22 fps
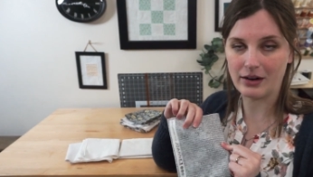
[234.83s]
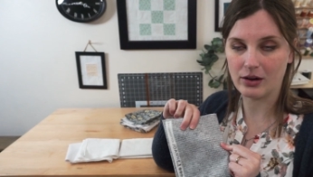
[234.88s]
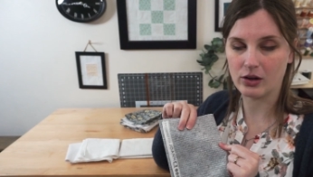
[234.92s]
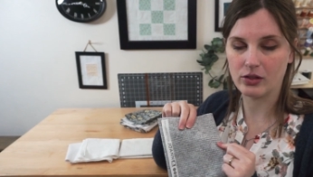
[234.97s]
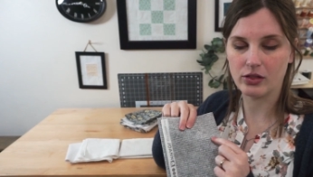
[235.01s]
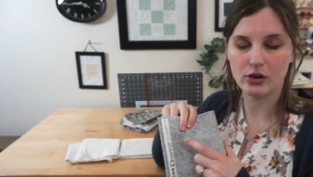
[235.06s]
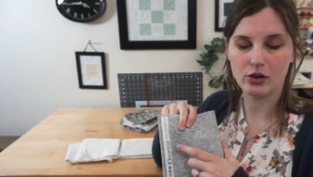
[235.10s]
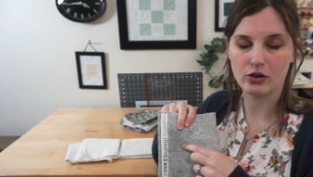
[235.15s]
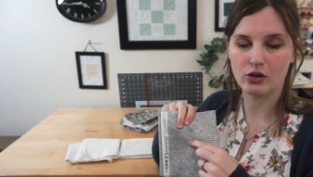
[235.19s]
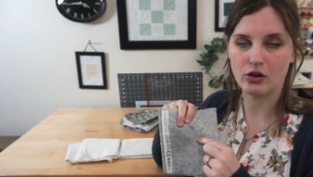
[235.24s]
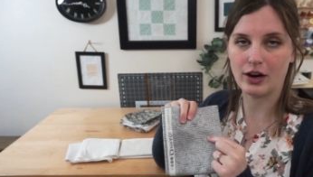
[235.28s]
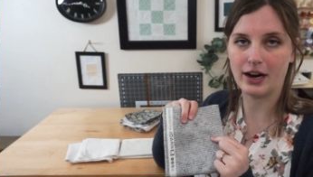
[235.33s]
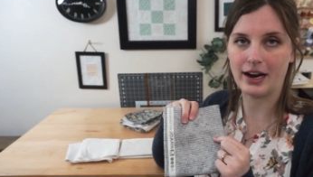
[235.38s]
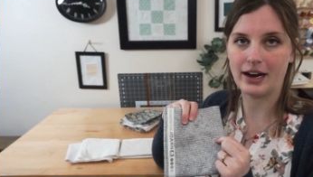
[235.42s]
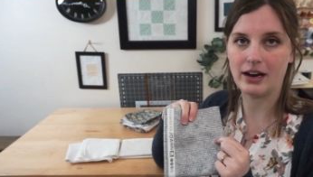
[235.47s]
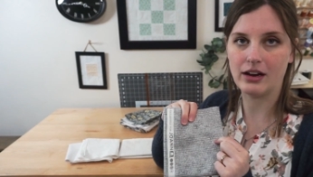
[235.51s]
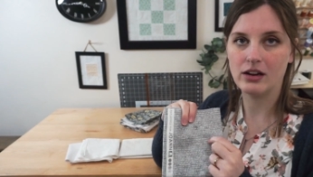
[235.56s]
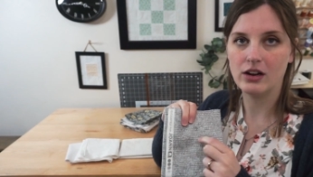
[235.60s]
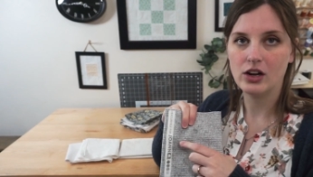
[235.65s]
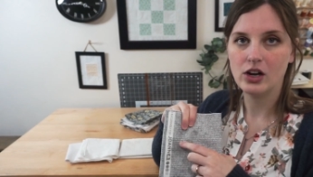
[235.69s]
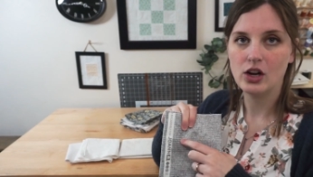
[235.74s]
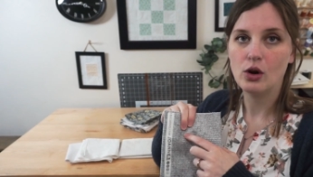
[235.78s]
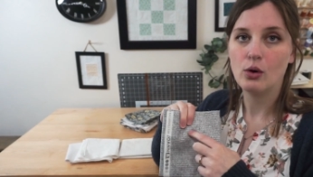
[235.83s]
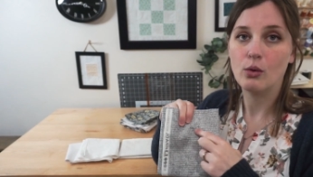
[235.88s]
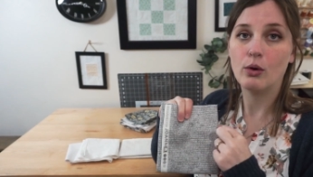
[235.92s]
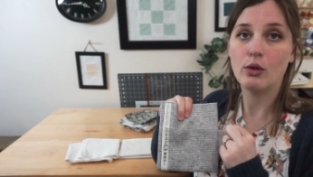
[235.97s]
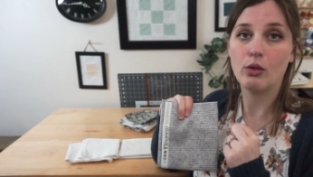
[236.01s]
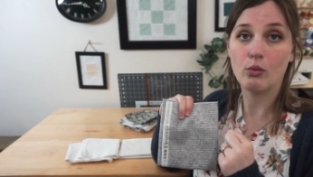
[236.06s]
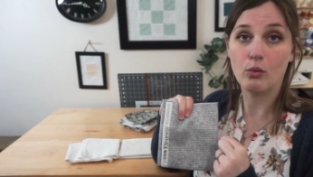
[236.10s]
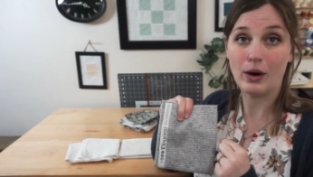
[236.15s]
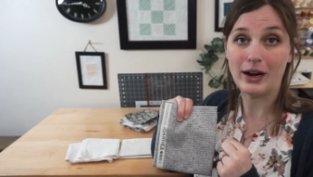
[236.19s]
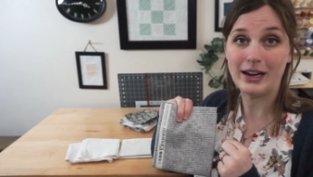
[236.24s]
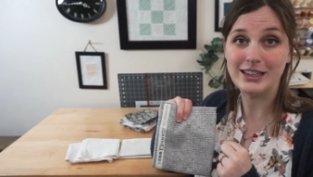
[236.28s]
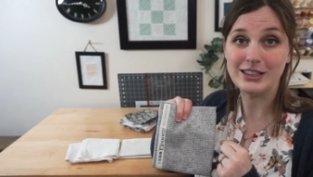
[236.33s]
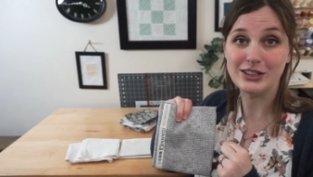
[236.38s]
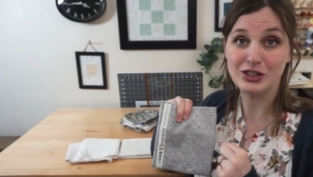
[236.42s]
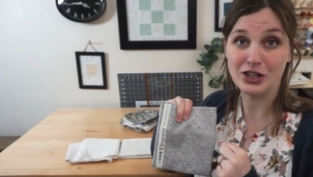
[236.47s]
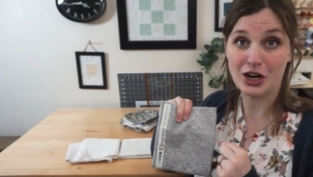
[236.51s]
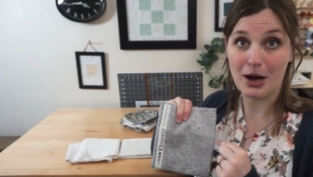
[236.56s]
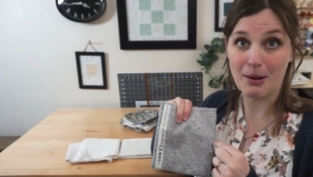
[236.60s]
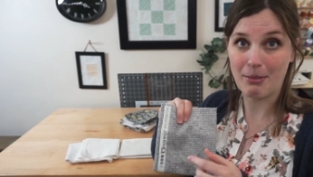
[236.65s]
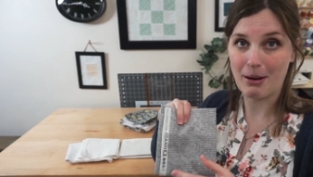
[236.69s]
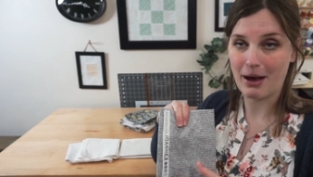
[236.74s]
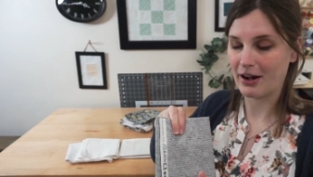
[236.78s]
or the gray with white
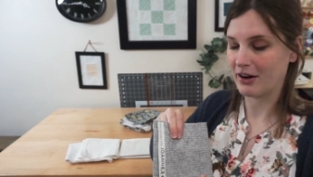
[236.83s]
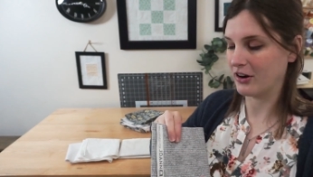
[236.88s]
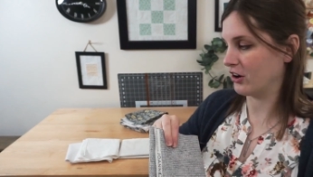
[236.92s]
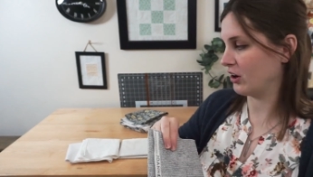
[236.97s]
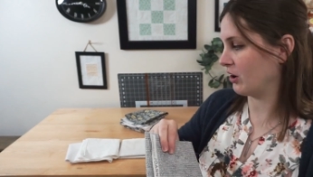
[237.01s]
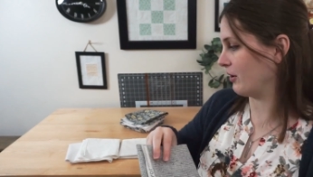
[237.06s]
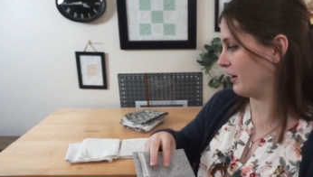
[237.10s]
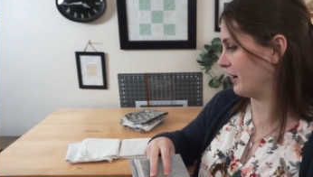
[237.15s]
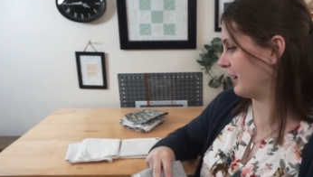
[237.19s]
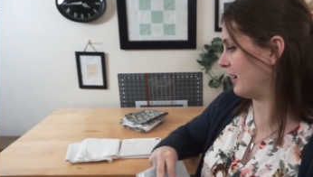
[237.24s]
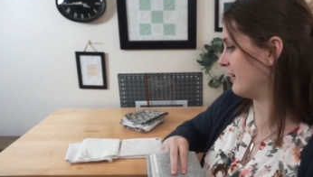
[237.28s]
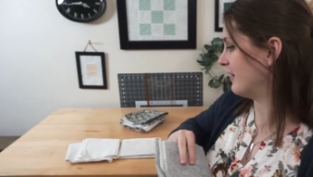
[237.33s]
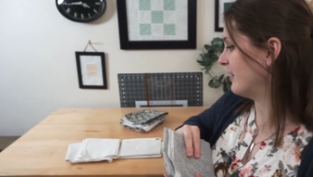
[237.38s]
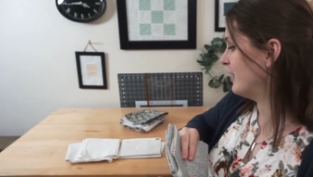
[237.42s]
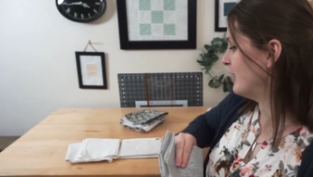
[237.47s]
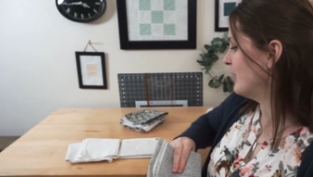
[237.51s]
dot pattern going on.